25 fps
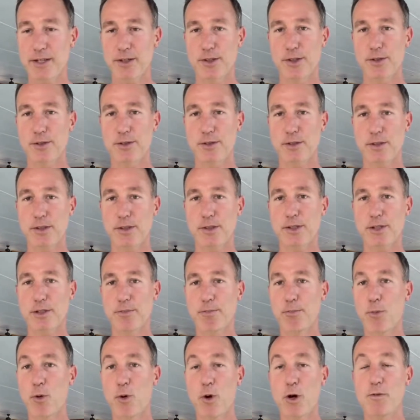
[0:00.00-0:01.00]
just
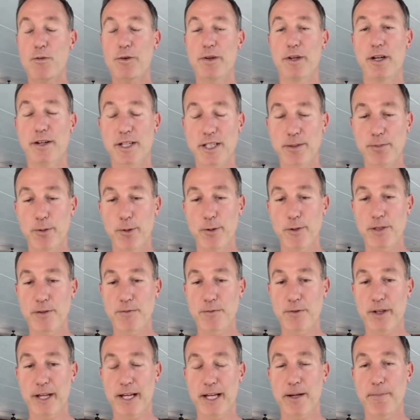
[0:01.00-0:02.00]
more of an explosive
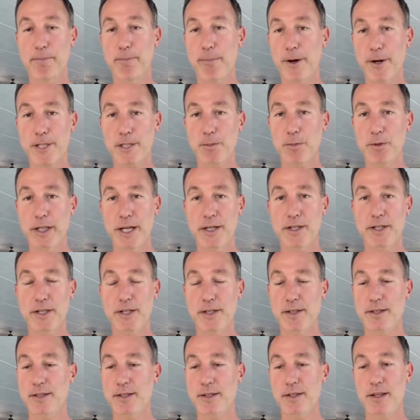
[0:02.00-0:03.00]
for like combustible
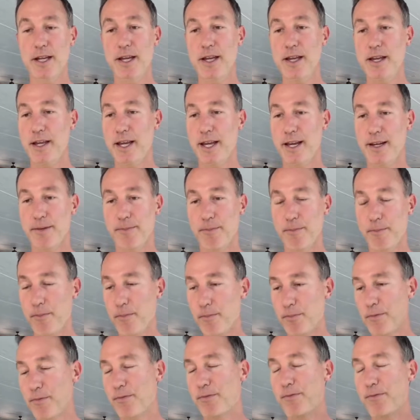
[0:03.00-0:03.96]
engines and